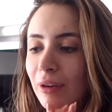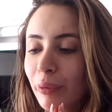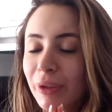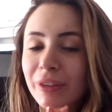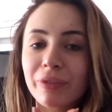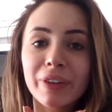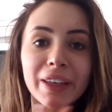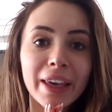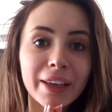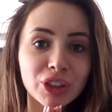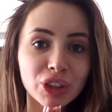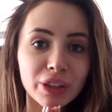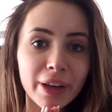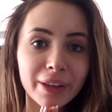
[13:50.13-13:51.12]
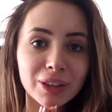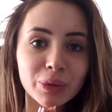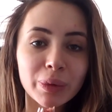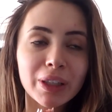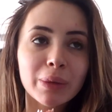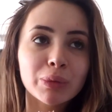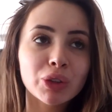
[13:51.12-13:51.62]
with vacation next
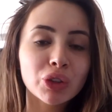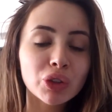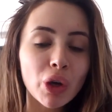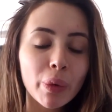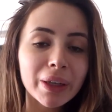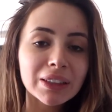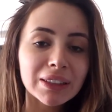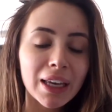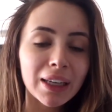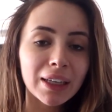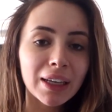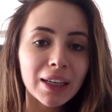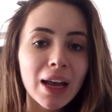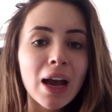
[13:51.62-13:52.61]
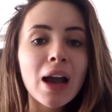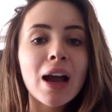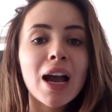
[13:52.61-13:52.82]
week, I'm so excited.